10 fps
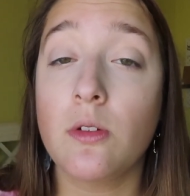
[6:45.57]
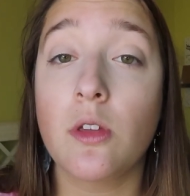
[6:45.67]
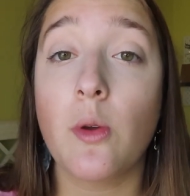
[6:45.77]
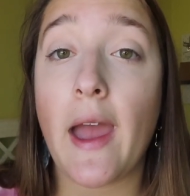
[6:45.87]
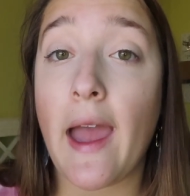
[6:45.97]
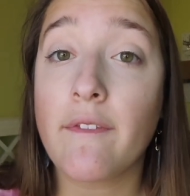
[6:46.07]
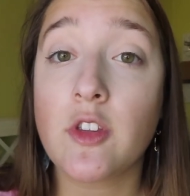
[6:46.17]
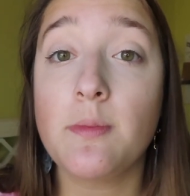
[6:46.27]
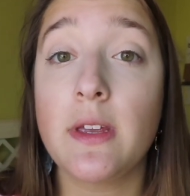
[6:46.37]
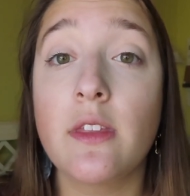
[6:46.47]
You have
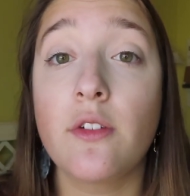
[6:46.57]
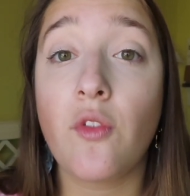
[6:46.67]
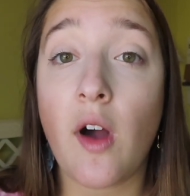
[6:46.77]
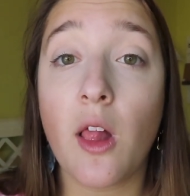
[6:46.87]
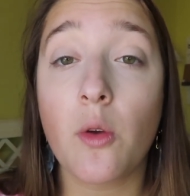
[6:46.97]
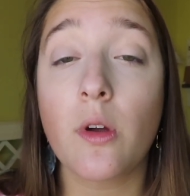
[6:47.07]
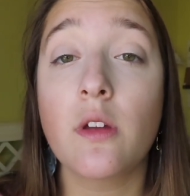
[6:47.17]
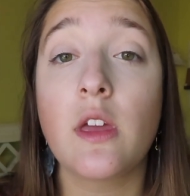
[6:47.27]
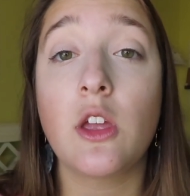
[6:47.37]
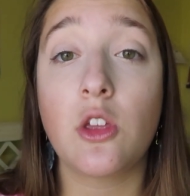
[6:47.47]
to be the follower
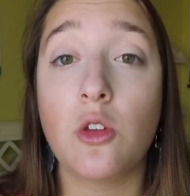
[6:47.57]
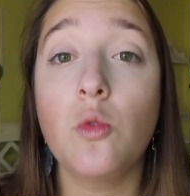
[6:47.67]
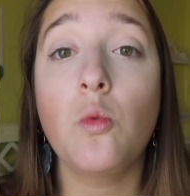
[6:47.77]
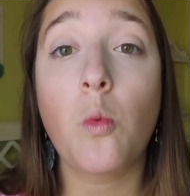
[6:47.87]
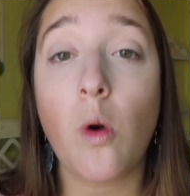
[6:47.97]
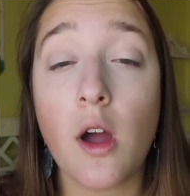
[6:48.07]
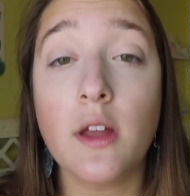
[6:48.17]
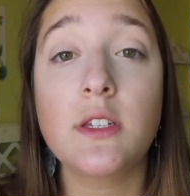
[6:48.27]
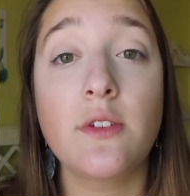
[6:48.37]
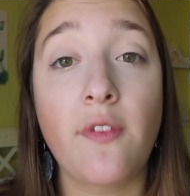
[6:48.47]
that you
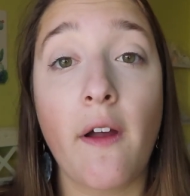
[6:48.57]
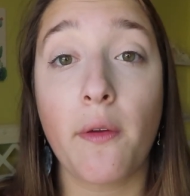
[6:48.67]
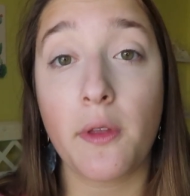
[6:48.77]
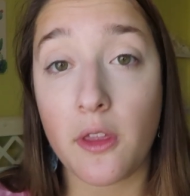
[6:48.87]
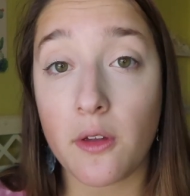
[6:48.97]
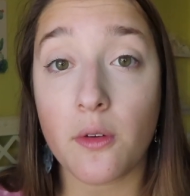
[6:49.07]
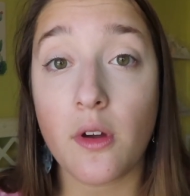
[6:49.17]
want to follow you.